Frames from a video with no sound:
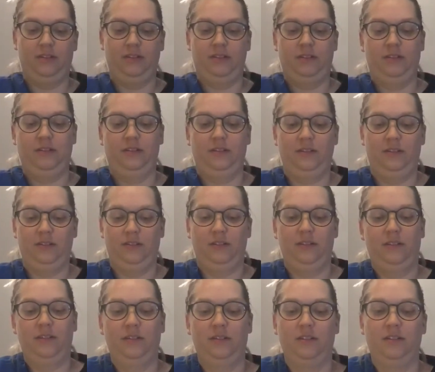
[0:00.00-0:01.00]

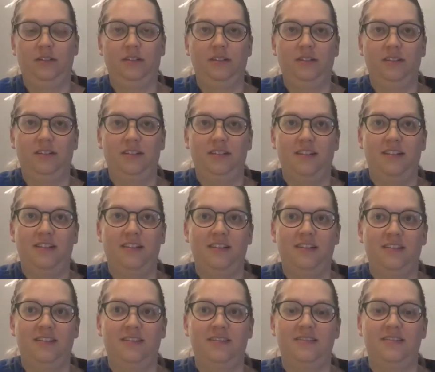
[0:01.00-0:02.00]

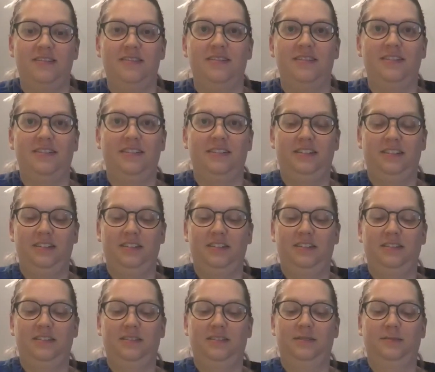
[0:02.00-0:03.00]

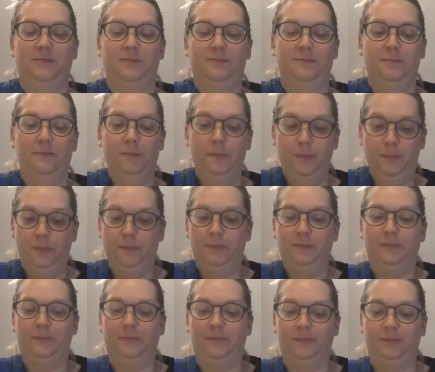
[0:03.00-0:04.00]

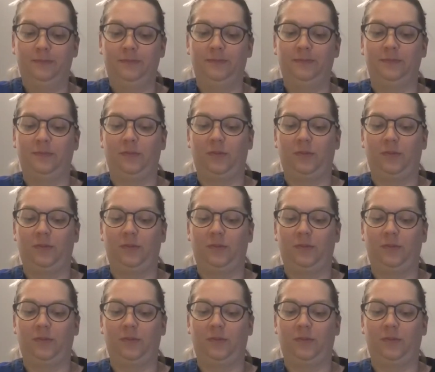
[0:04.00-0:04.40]
Nobody speaks.